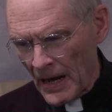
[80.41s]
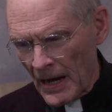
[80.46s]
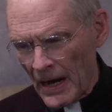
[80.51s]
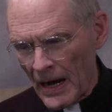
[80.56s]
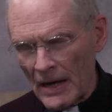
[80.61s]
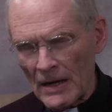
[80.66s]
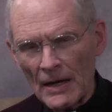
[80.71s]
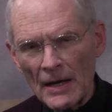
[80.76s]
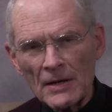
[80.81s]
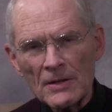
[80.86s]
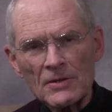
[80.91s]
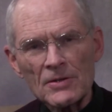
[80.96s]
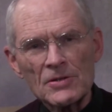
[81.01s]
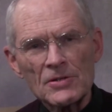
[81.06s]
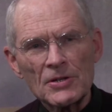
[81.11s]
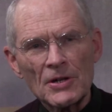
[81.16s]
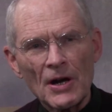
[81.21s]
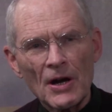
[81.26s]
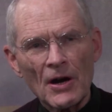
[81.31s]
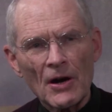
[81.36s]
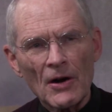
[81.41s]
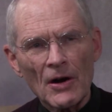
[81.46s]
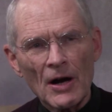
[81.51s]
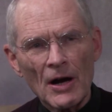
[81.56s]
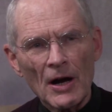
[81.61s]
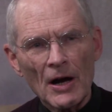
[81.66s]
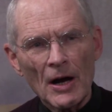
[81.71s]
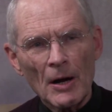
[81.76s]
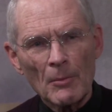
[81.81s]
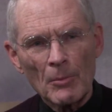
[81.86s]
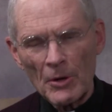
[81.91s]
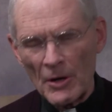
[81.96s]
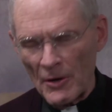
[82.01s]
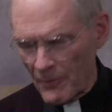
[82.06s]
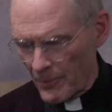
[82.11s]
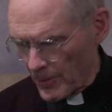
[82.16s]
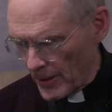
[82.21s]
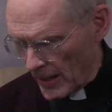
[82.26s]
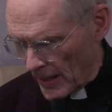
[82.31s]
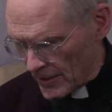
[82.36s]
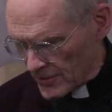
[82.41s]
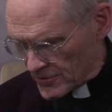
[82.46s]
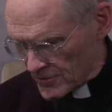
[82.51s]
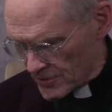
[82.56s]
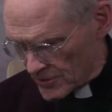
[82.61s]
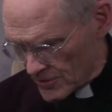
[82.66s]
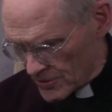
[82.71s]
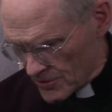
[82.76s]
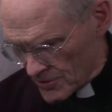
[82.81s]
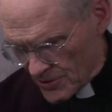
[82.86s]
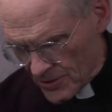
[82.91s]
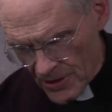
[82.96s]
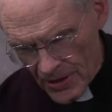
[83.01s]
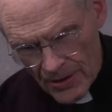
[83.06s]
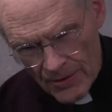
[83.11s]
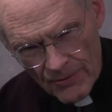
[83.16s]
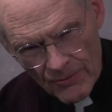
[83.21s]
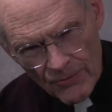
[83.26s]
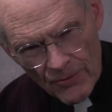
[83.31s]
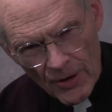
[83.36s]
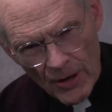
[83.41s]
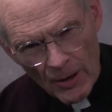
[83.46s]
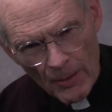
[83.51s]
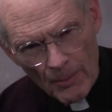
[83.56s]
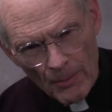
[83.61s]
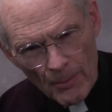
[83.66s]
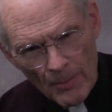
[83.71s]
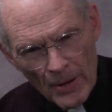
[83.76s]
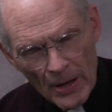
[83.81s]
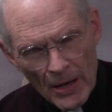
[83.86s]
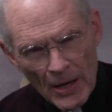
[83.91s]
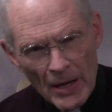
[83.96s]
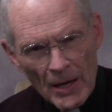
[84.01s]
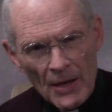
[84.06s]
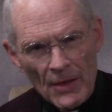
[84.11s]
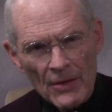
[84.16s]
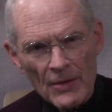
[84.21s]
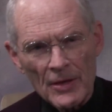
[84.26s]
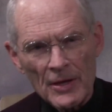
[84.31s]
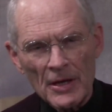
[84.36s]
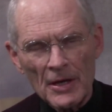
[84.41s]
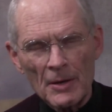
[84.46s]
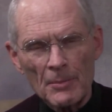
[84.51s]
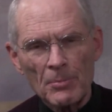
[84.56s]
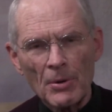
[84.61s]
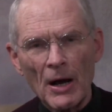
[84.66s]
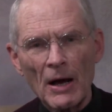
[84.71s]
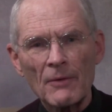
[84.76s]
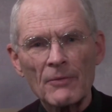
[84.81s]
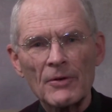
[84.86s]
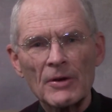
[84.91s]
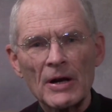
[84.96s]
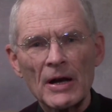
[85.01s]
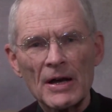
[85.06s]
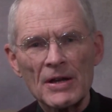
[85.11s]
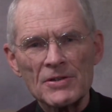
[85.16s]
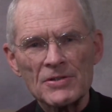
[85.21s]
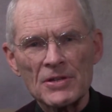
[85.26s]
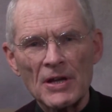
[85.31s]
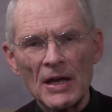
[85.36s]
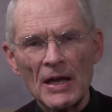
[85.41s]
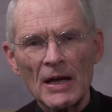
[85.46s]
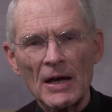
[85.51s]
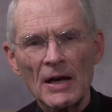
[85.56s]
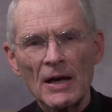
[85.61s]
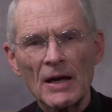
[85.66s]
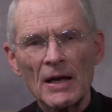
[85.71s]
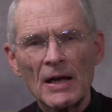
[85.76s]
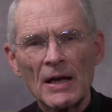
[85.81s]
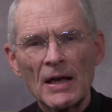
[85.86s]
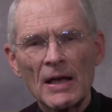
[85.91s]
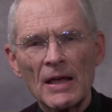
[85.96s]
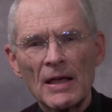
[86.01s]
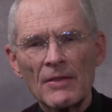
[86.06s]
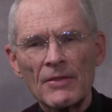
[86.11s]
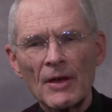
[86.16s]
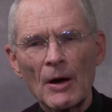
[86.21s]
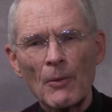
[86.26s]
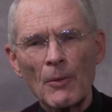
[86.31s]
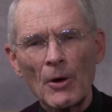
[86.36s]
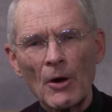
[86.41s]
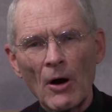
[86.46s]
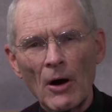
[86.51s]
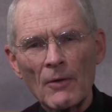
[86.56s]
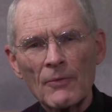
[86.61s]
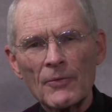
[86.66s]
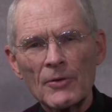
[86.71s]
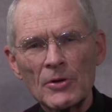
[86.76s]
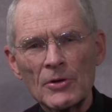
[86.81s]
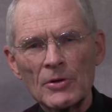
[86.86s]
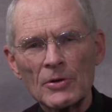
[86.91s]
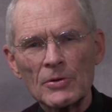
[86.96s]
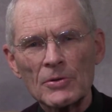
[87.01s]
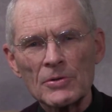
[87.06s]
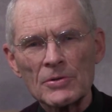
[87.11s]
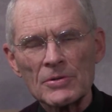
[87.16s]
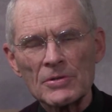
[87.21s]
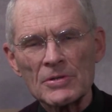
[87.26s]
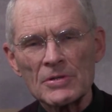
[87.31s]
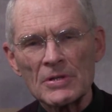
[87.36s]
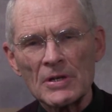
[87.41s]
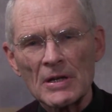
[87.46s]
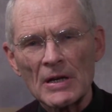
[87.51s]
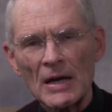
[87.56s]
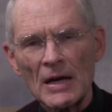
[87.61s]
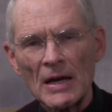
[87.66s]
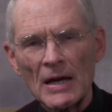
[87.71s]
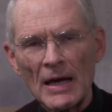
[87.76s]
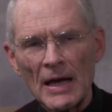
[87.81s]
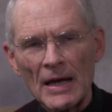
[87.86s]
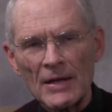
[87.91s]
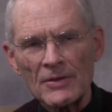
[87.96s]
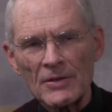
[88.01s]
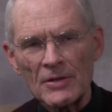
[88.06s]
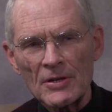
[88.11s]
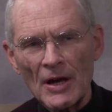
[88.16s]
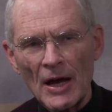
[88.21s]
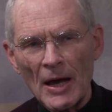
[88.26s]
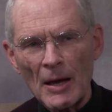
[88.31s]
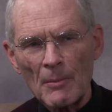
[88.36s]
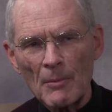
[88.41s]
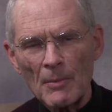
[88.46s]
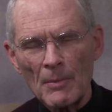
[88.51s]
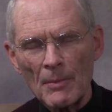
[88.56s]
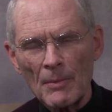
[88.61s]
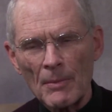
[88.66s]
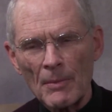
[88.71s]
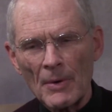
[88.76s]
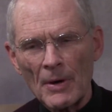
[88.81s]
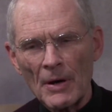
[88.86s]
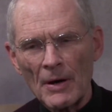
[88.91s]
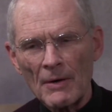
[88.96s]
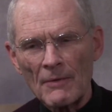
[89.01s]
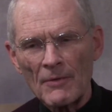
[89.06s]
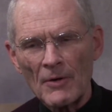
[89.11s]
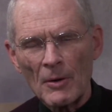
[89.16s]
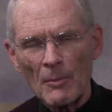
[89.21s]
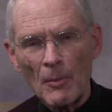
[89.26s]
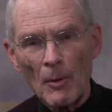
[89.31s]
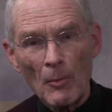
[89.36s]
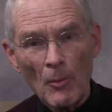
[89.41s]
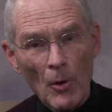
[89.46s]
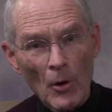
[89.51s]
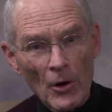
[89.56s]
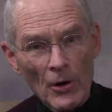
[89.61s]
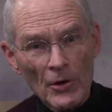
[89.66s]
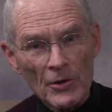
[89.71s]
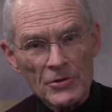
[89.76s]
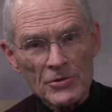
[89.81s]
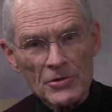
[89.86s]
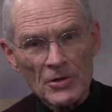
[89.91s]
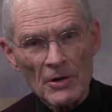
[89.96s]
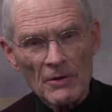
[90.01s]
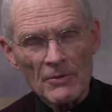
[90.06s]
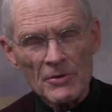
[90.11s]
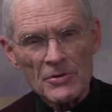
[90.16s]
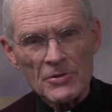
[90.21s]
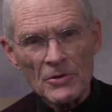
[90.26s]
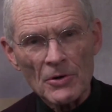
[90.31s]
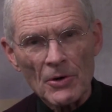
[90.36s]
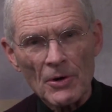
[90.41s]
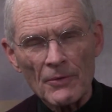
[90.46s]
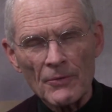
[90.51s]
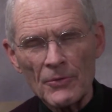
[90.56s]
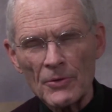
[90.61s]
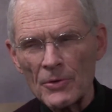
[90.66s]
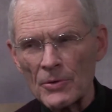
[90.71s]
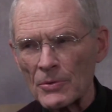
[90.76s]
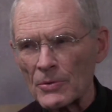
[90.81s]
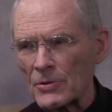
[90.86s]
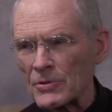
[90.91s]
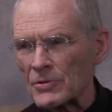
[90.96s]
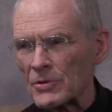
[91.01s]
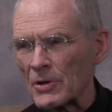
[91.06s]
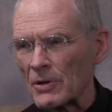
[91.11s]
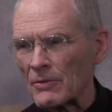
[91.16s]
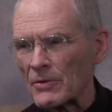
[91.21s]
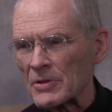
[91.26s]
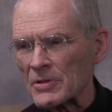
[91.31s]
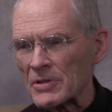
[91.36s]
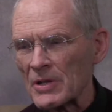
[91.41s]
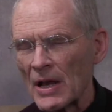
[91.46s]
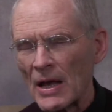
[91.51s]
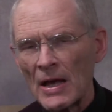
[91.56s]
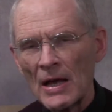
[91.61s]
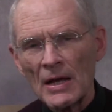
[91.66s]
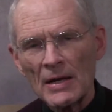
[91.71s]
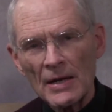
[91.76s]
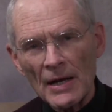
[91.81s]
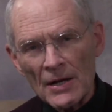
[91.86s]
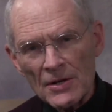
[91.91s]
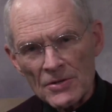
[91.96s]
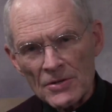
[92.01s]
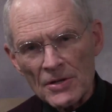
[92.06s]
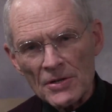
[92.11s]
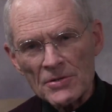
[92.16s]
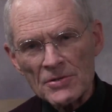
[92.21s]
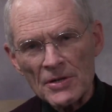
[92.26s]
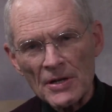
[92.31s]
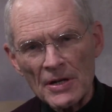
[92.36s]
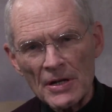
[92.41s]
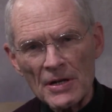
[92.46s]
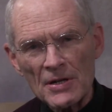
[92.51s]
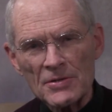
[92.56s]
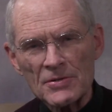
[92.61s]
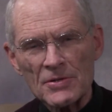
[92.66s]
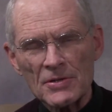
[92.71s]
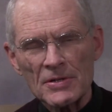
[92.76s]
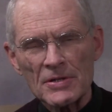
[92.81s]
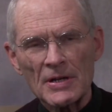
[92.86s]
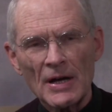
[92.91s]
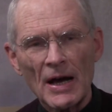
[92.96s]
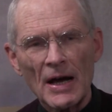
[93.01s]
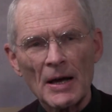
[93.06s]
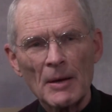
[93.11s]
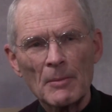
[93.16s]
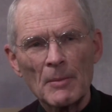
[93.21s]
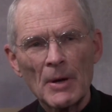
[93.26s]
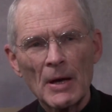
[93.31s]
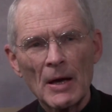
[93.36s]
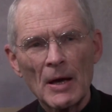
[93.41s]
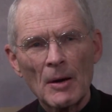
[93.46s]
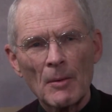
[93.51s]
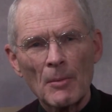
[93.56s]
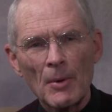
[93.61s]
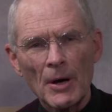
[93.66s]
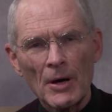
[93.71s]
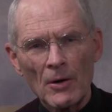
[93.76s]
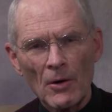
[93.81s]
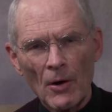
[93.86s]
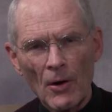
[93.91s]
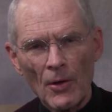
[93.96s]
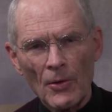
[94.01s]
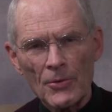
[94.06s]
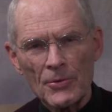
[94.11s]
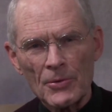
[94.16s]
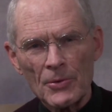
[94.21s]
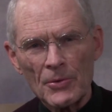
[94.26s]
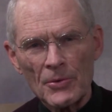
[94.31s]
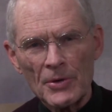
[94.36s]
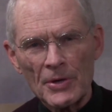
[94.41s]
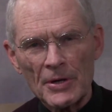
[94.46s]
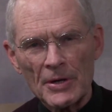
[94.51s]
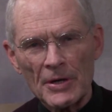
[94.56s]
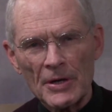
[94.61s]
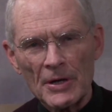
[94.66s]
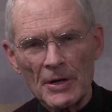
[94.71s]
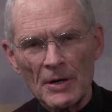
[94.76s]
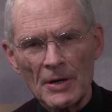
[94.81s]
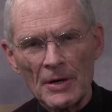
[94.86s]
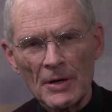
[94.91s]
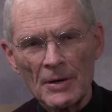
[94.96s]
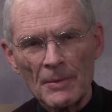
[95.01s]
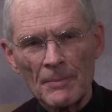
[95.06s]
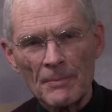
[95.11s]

I'd like to share a brief passage from the prophet Isaiah that we often use at the time of a memorial service or a funeral service, not just at Easter time, but all through the year.